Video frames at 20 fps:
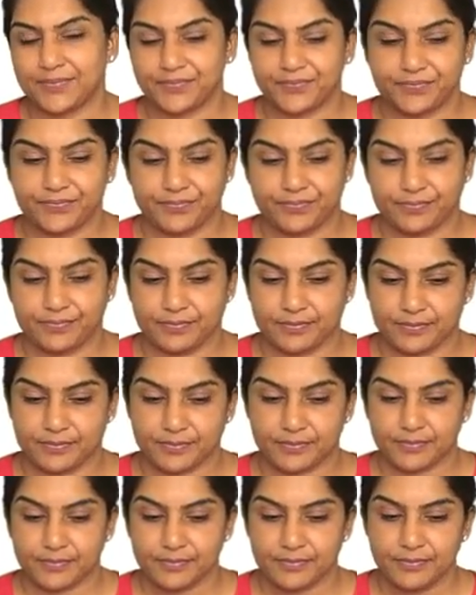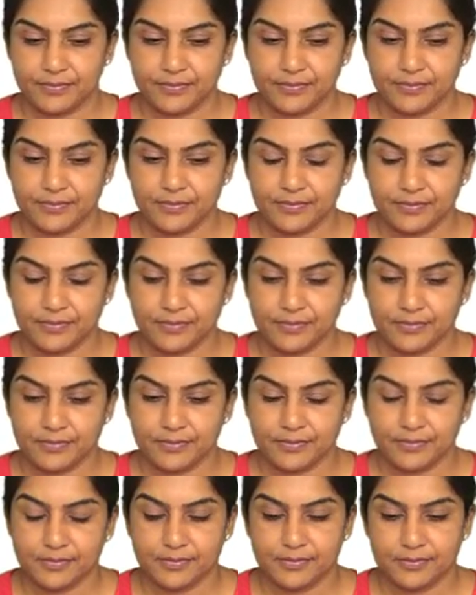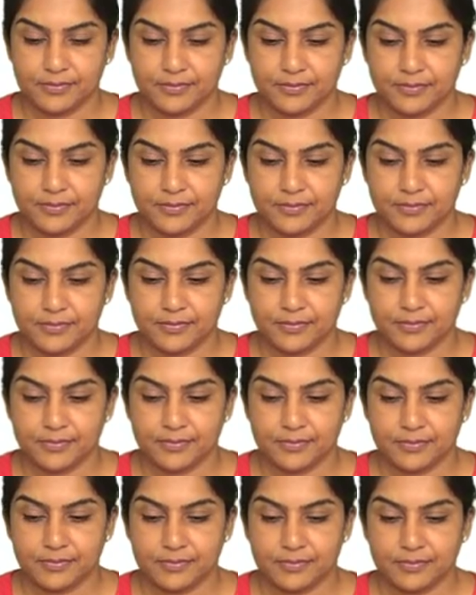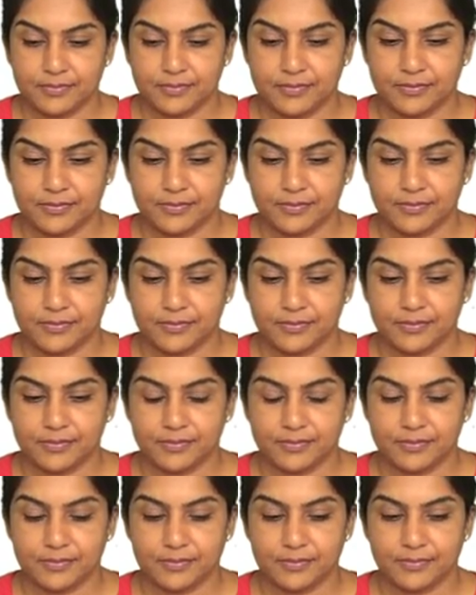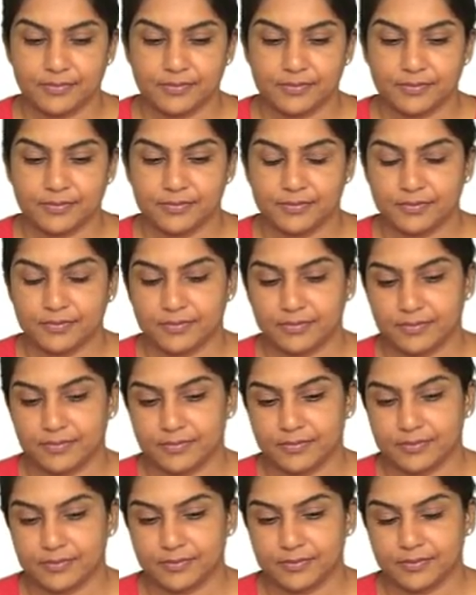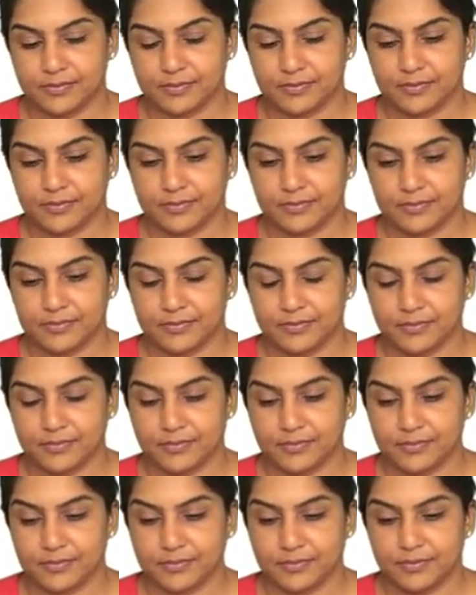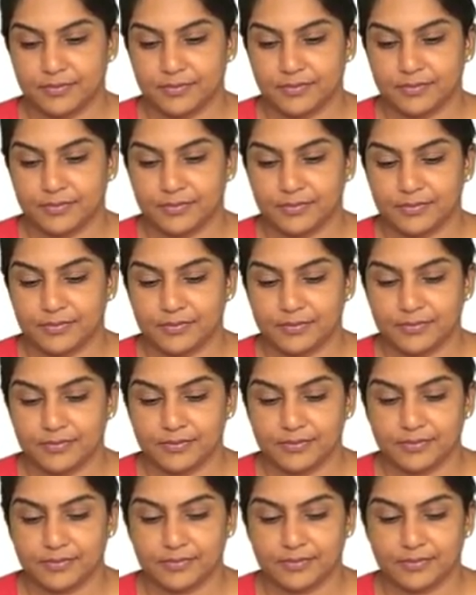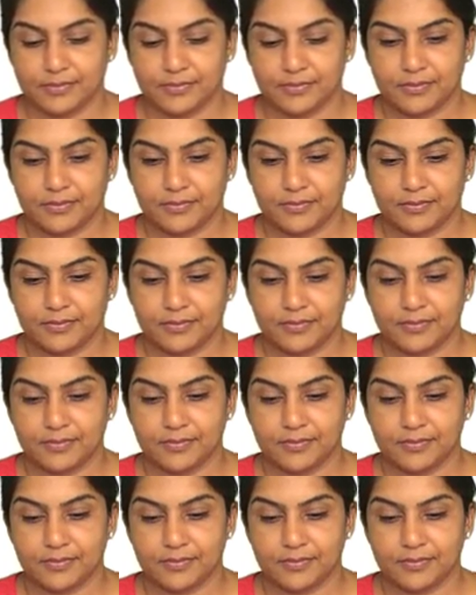(silence)